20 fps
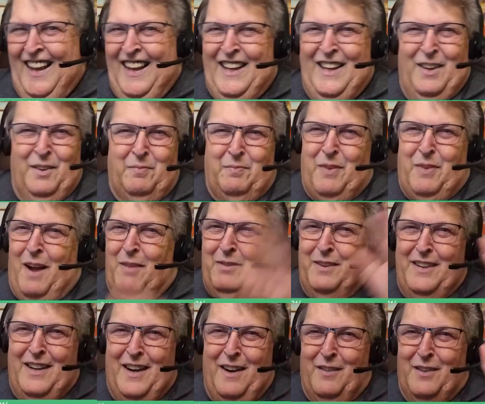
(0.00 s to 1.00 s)
You'll
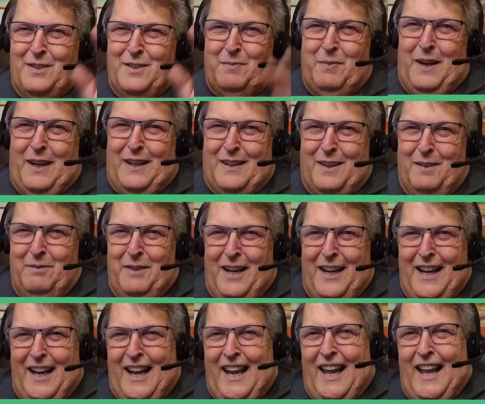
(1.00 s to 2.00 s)
probably never speak to me
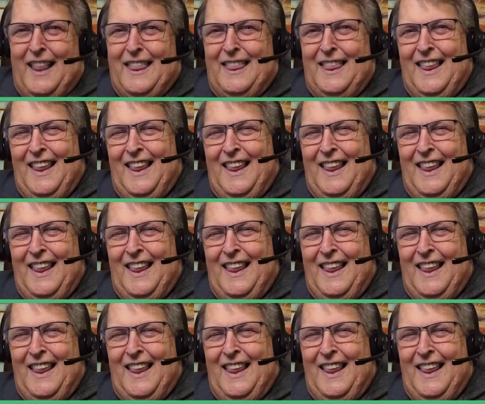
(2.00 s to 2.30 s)
again.